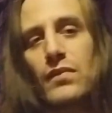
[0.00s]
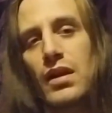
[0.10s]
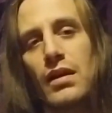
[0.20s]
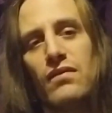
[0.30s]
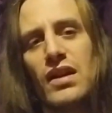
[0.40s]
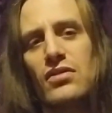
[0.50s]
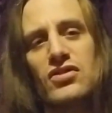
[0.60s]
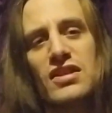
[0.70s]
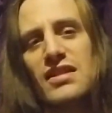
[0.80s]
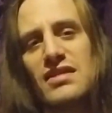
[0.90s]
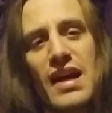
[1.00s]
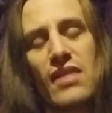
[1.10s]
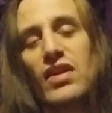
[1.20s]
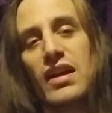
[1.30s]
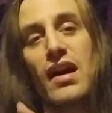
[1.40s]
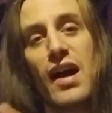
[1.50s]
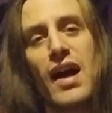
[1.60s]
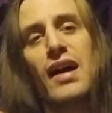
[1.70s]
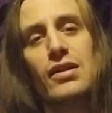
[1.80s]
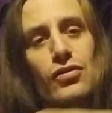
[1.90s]
the VLC doesn't have like an
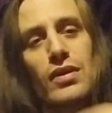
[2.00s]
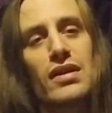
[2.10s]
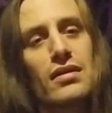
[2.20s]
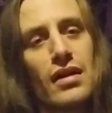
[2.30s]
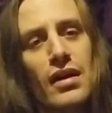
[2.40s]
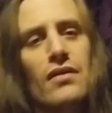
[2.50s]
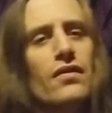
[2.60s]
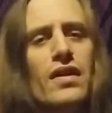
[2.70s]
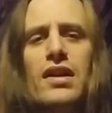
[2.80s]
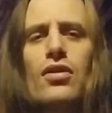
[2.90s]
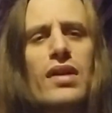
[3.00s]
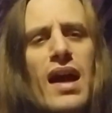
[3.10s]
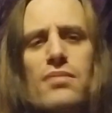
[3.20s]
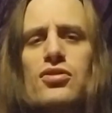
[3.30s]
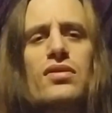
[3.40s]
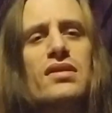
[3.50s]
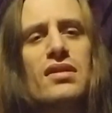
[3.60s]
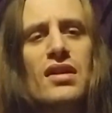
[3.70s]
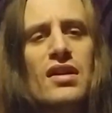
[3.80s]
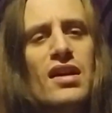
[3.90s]
accurate video capture.
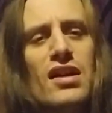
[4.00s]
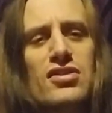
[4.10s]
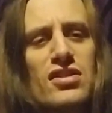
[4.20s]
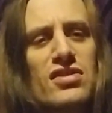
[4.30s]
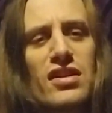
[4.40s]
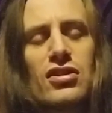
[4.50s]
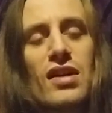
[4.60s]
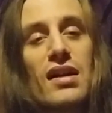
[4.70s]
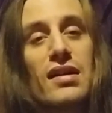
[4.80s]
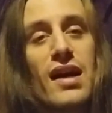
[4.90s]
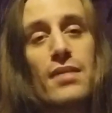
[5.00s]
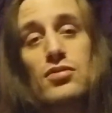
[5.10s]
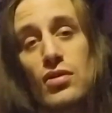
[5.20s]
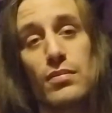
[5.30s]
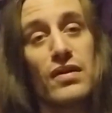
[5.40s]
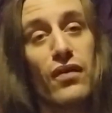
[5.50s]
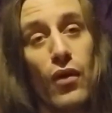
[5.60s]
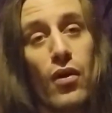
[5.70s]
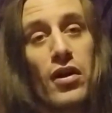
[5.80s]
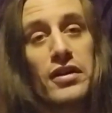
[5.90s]
It's just like you got to capture it
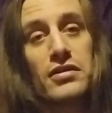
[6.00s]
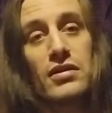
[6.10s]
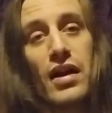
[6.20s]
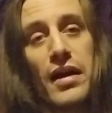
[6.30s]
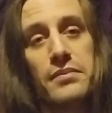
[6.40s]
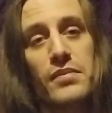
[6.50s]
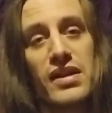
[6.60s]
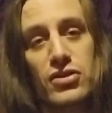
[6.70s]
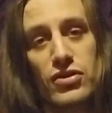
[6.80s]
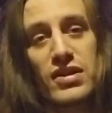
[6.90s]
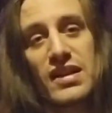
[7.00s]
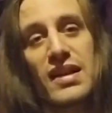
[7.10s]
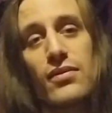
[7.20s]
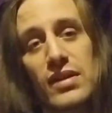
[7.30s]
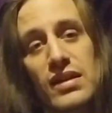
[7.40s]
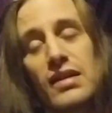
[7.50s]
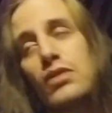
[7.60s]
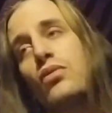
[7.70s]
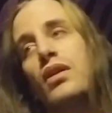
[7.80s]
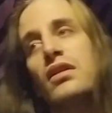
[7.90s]
before and make sure you get everything
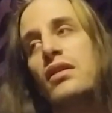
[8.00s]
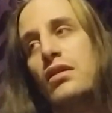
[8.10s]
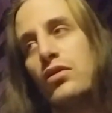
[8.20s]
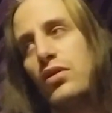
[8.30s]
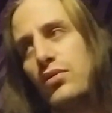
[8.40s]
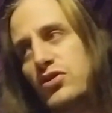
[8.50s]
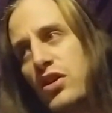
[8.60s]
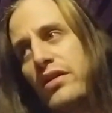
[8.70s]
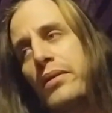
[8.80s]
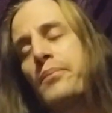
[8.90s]
you everyone, including John.